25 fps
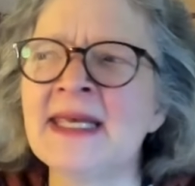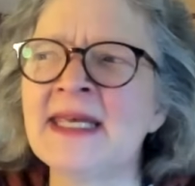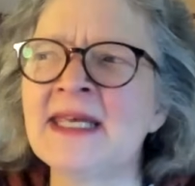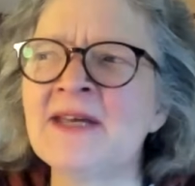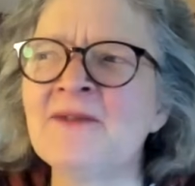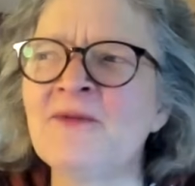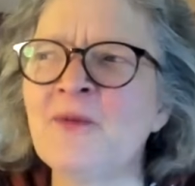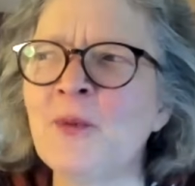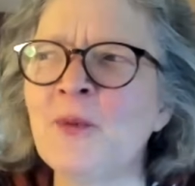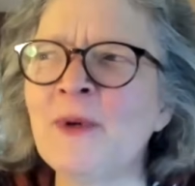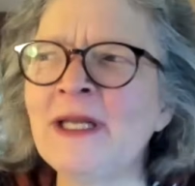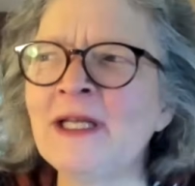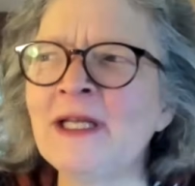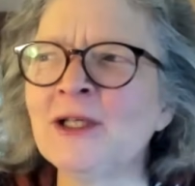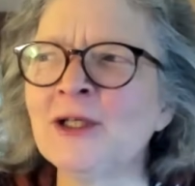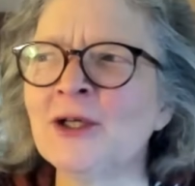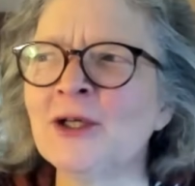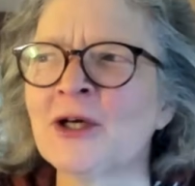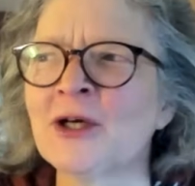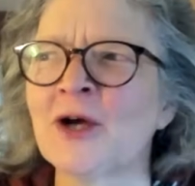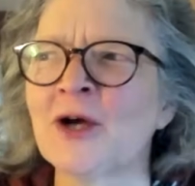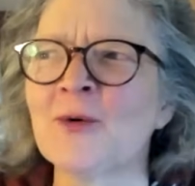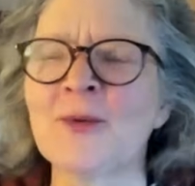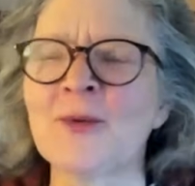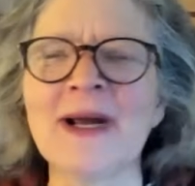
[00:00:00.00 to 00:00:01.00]
If we
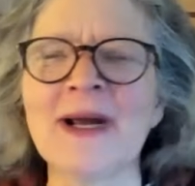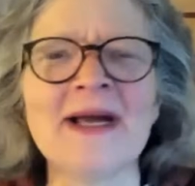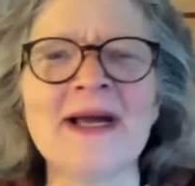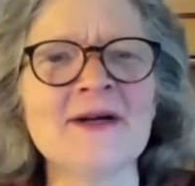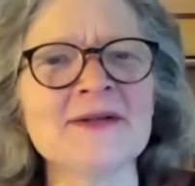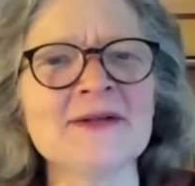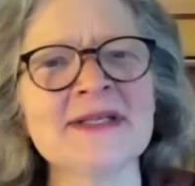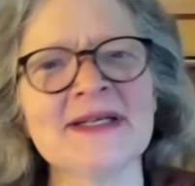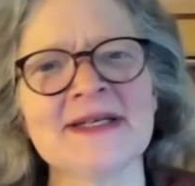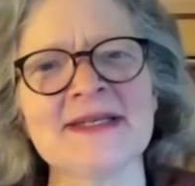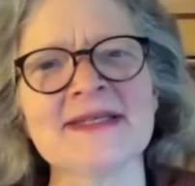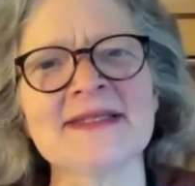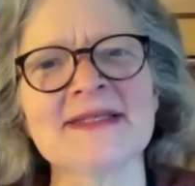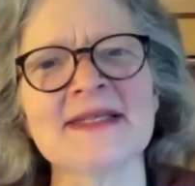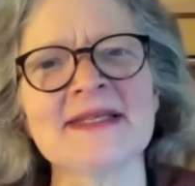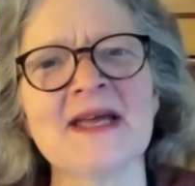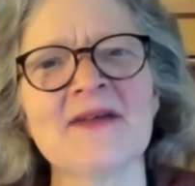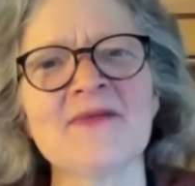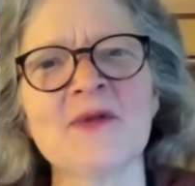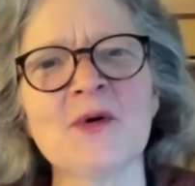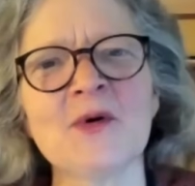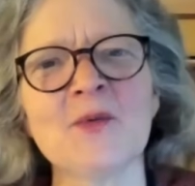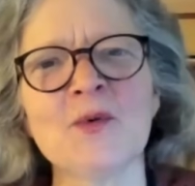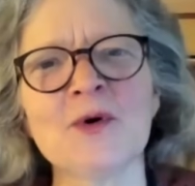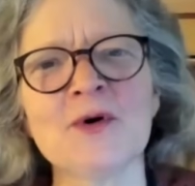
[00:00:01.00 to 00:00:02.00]
look around us
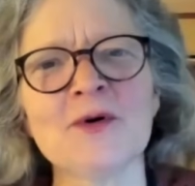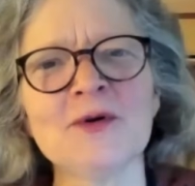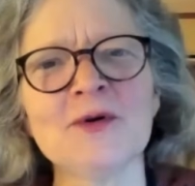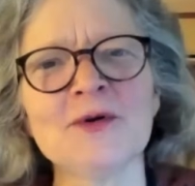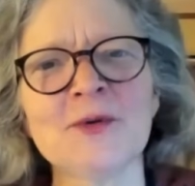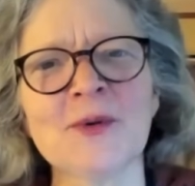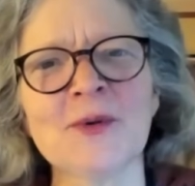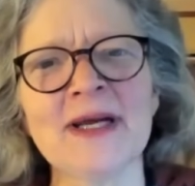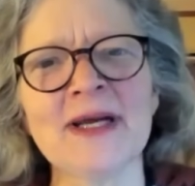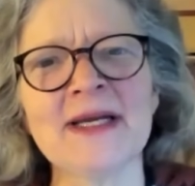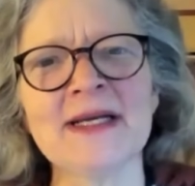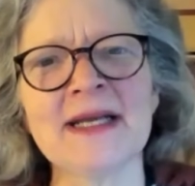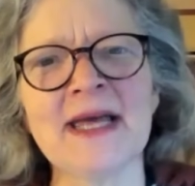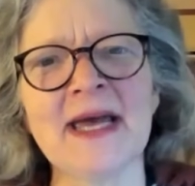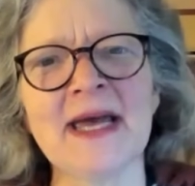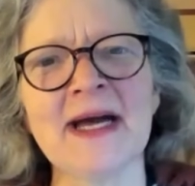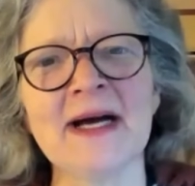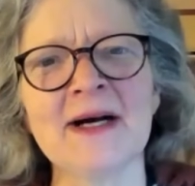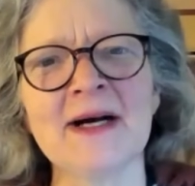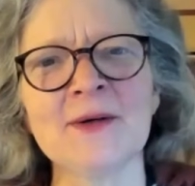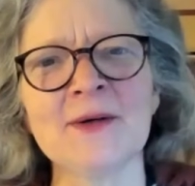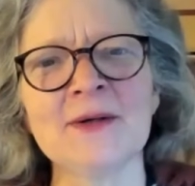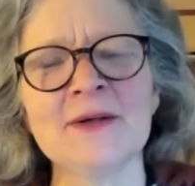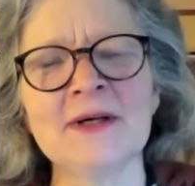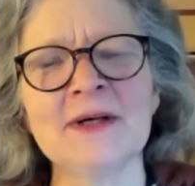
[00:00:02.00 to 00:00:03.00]
at the world right
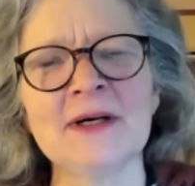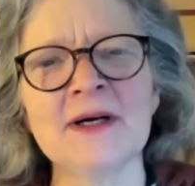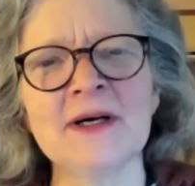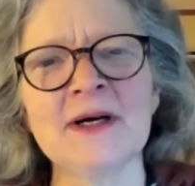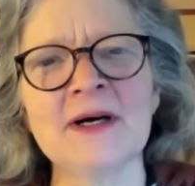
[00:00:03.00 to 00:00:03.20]
now,